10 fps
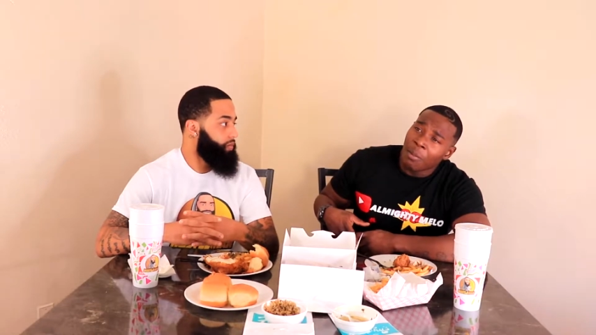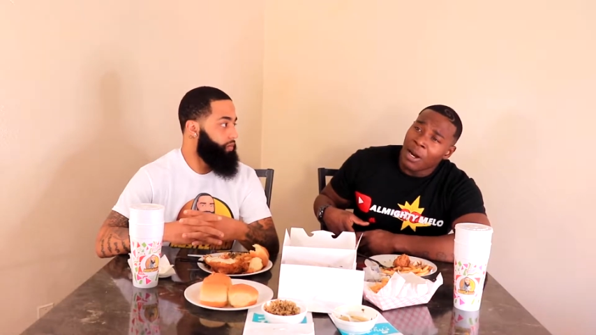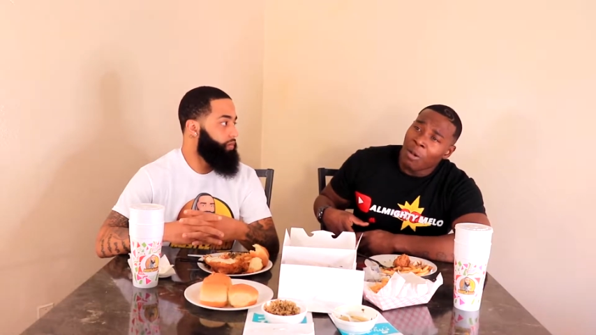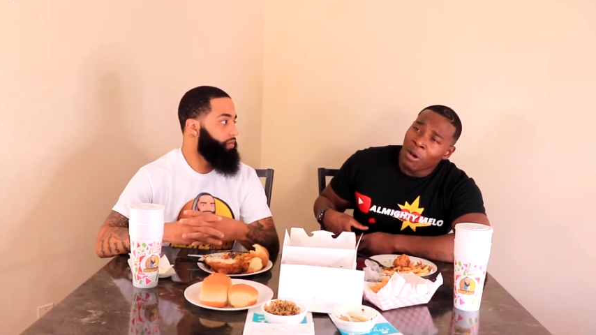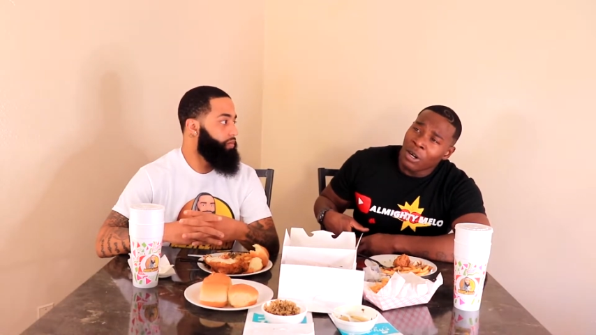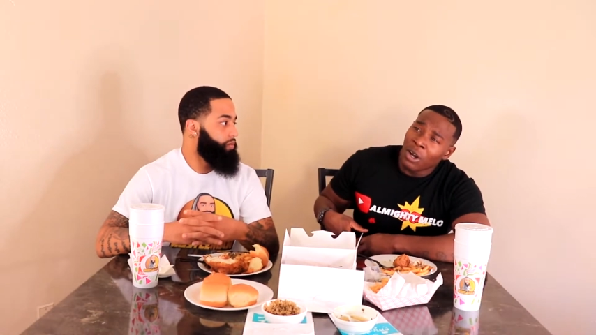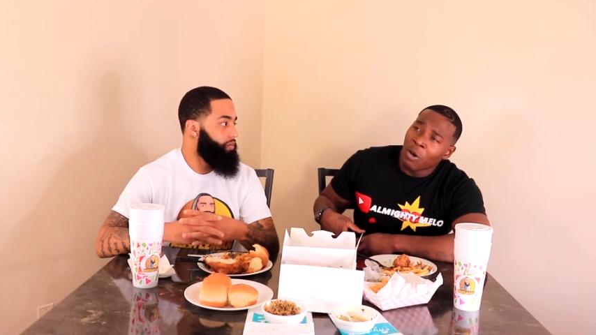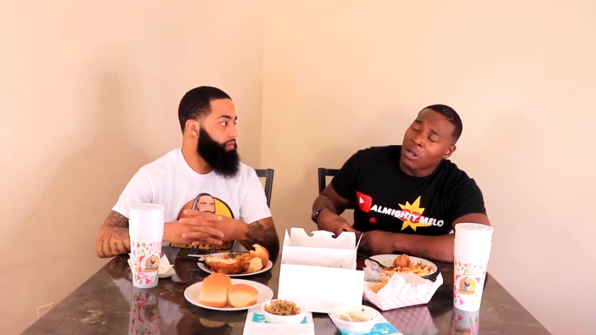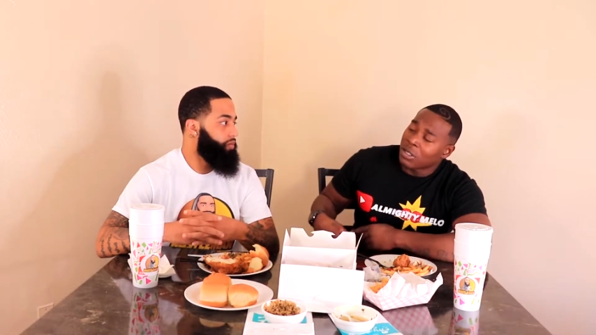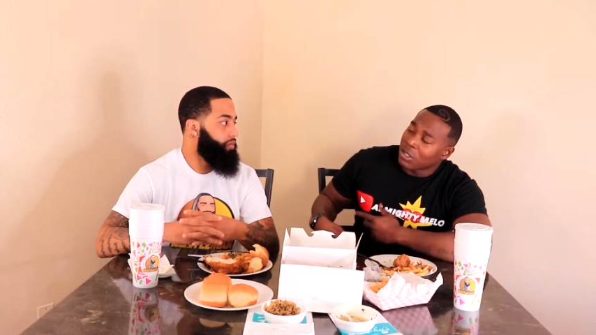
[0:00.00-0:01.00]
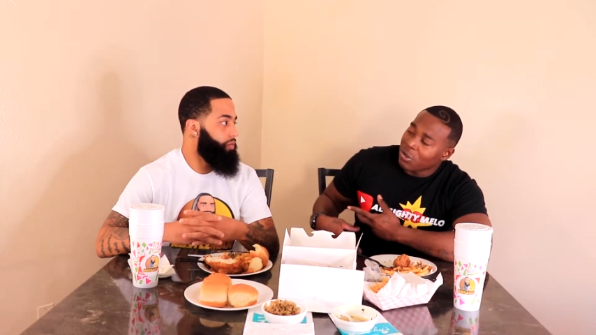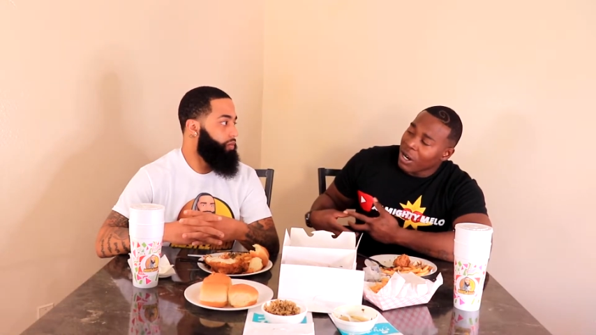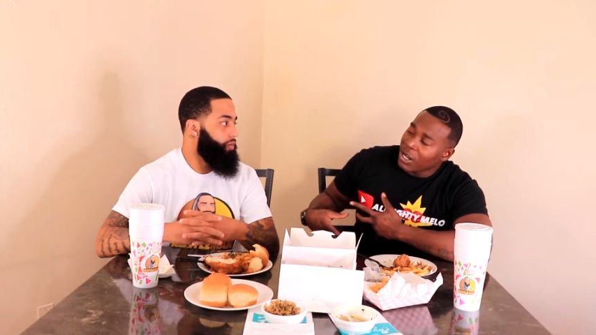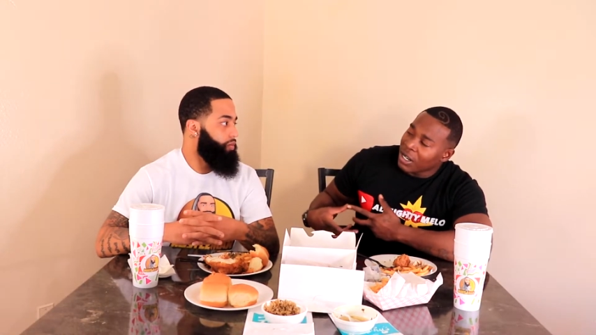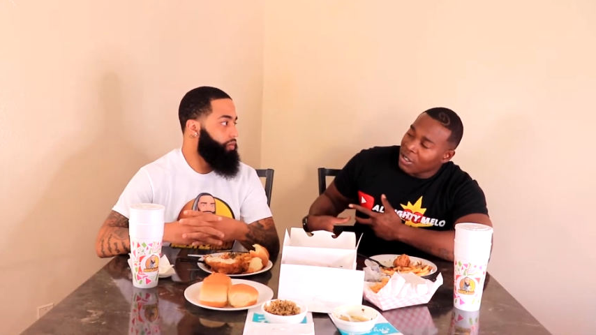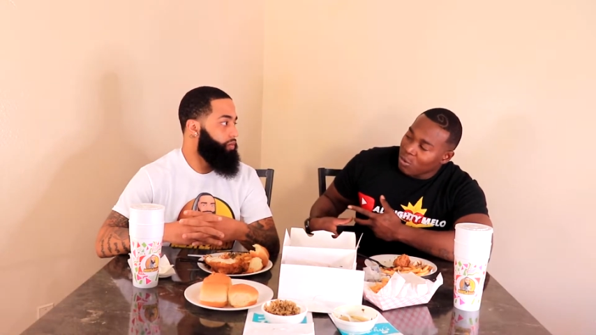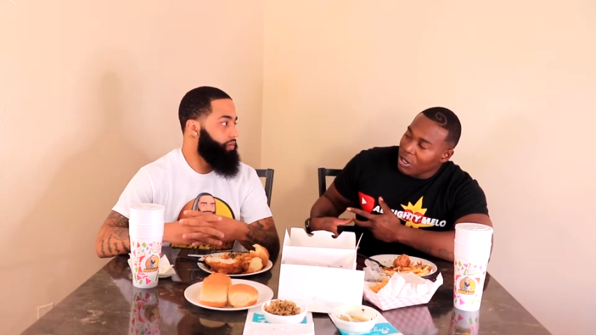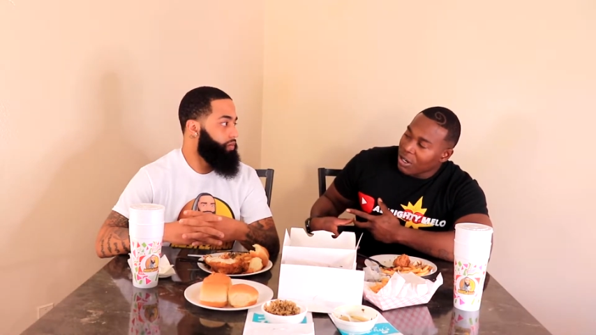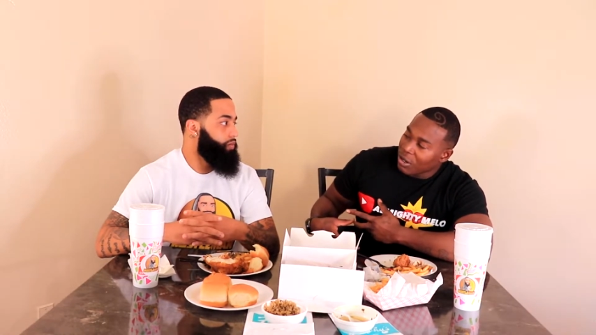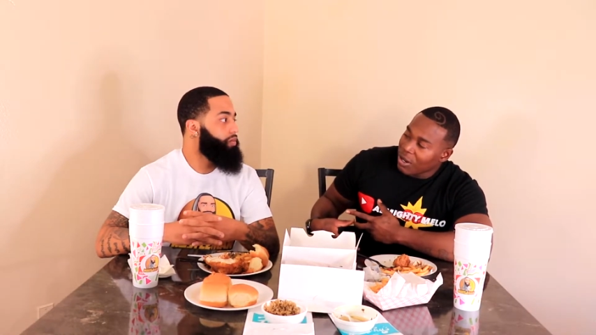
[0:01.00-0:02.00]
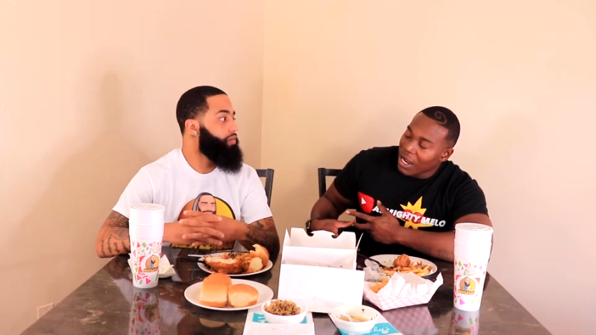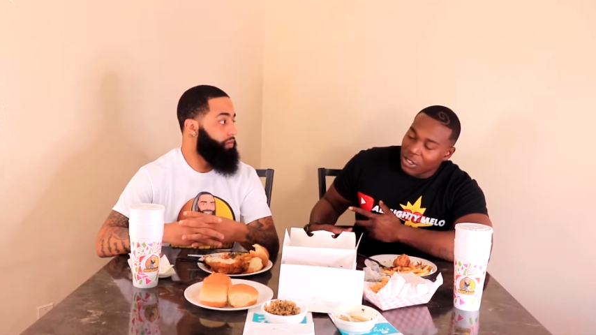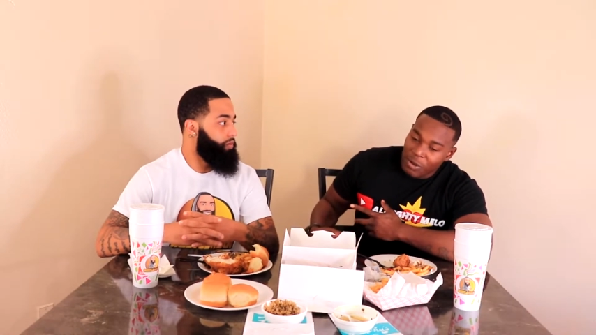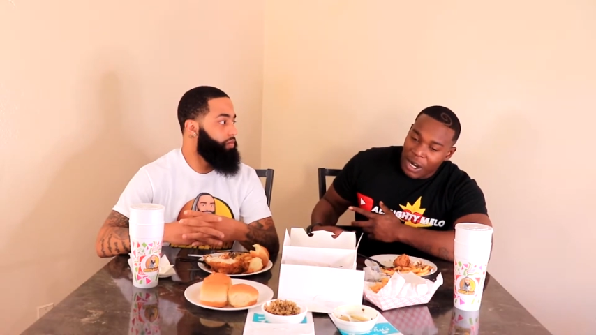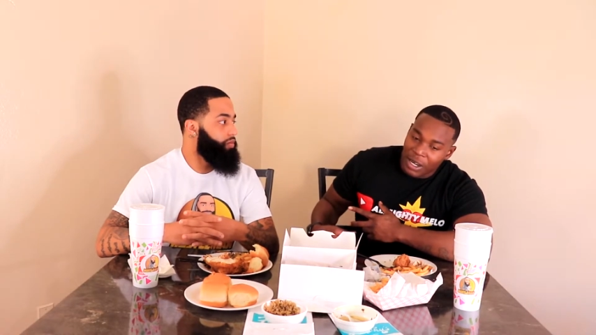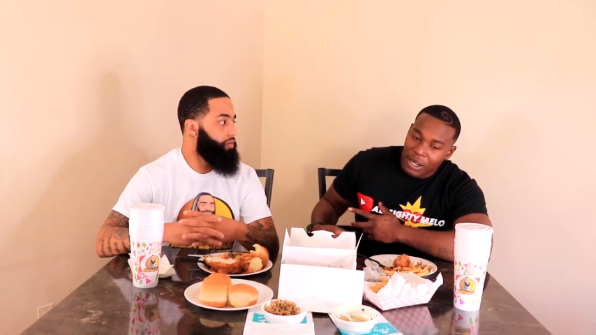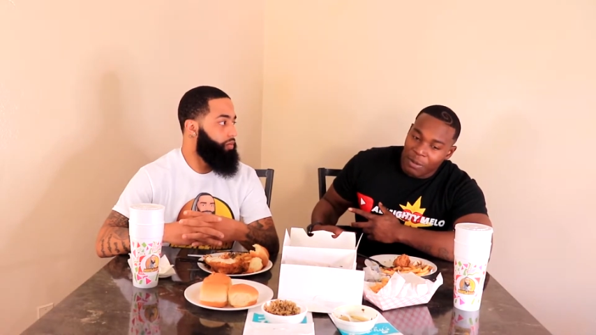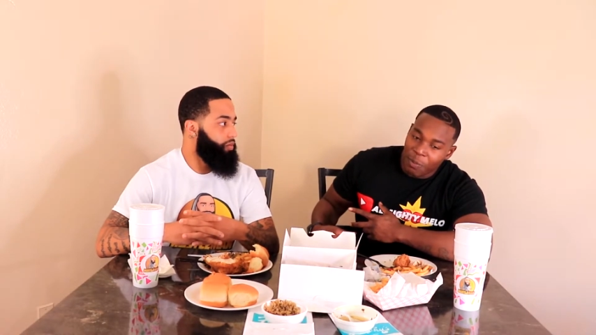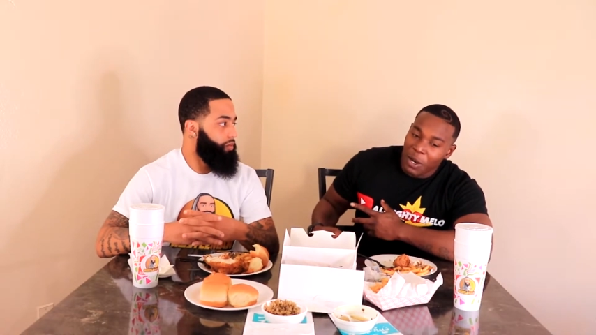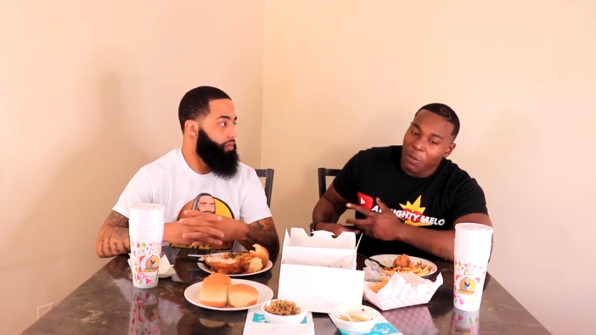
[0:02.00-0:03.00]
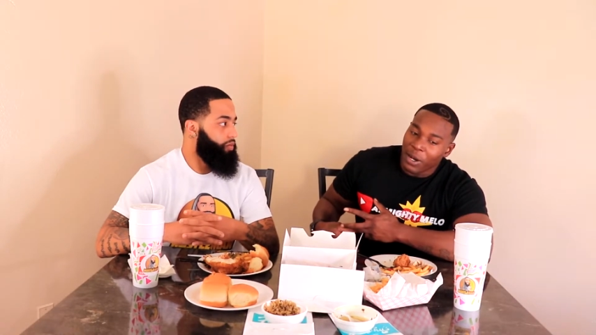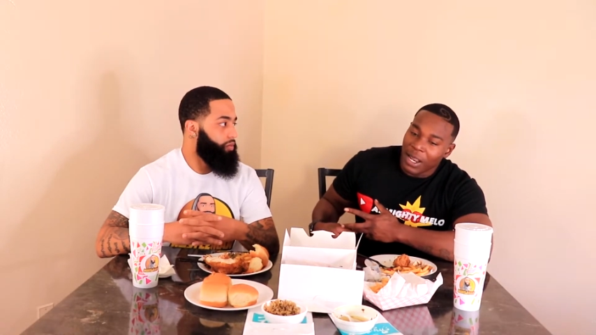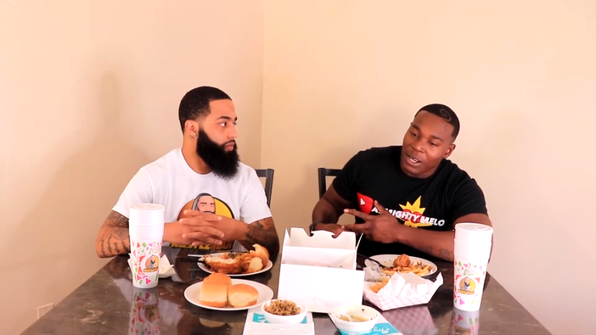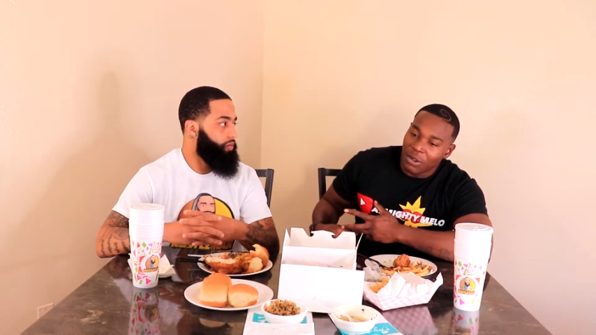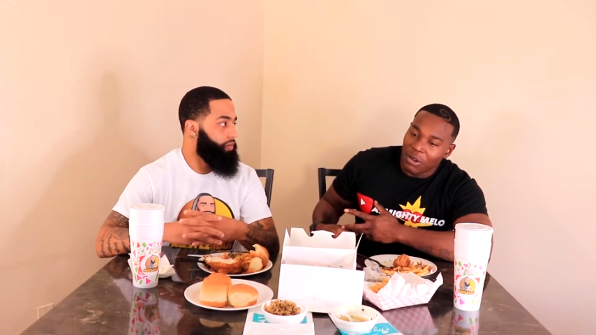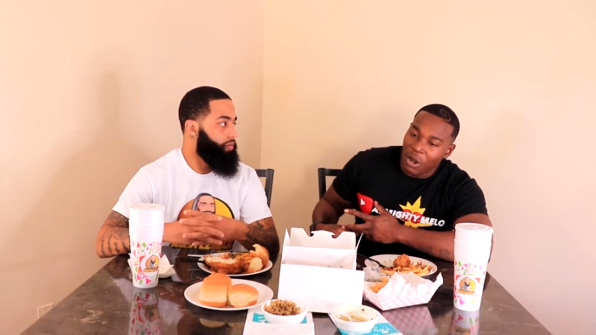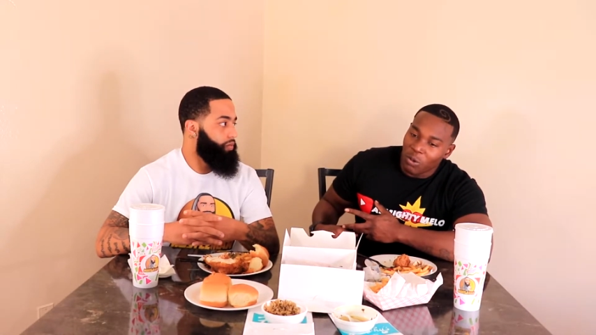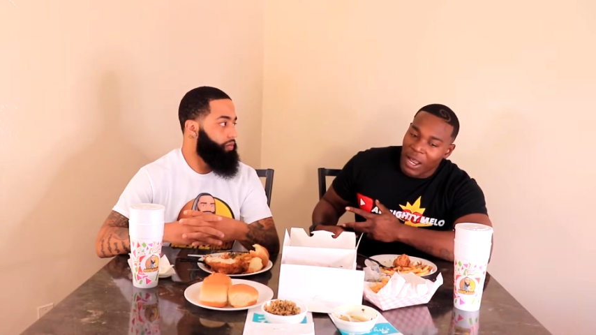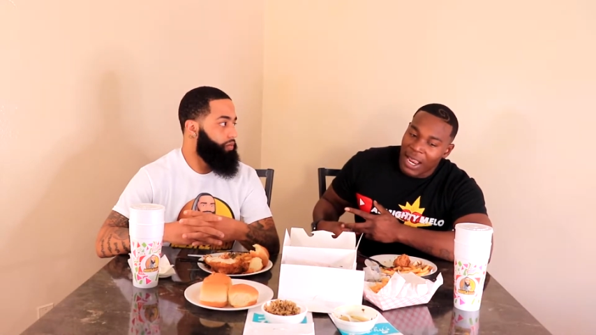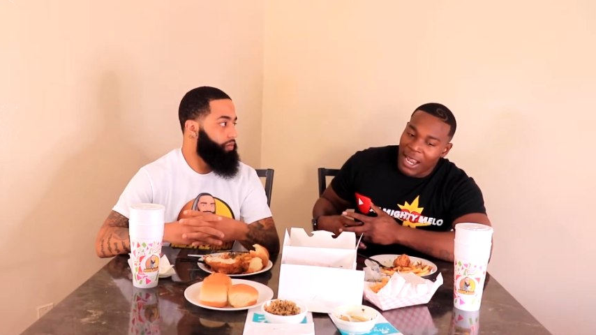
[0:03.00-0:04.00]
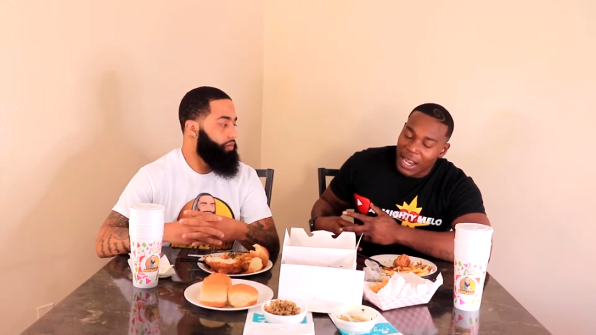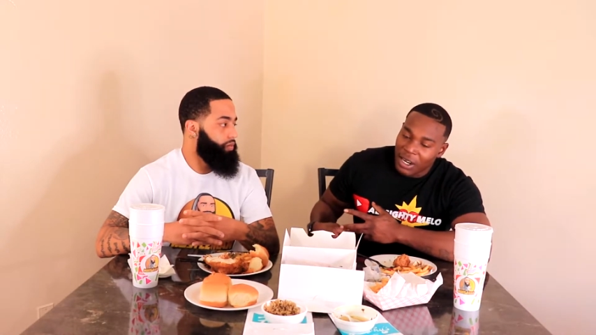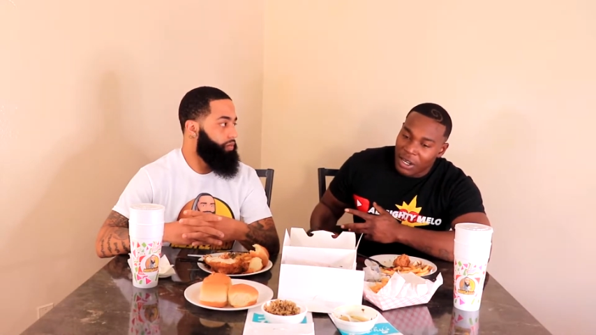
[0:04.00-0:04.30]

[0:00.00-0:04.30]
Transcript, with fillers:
Speaker 1: but I want to go into training as well. Like training people that ain't got a